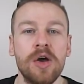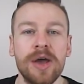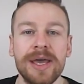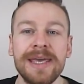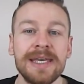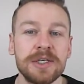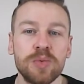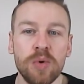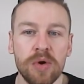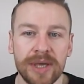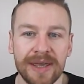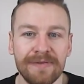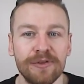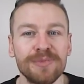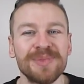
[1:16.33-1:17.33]
He's
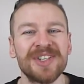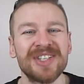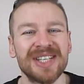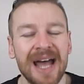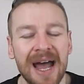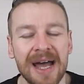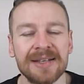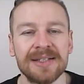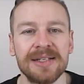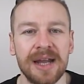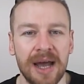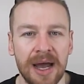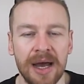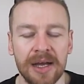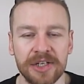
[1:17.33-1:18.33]
working from Sarsen
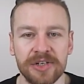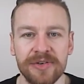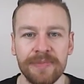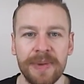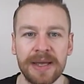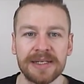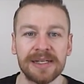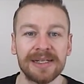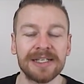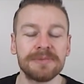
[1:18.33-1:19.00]
Archery, basically.